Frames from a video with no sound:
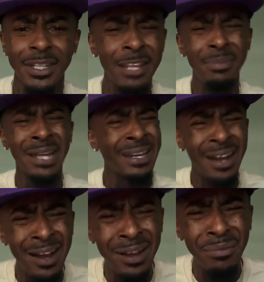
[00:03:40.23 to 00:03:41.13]
And they be like,
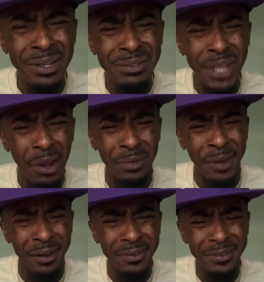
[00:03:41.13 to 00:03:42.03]
huh? What are you talking
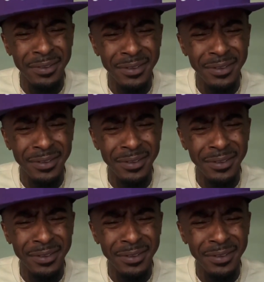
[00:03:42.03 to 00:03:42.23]
about?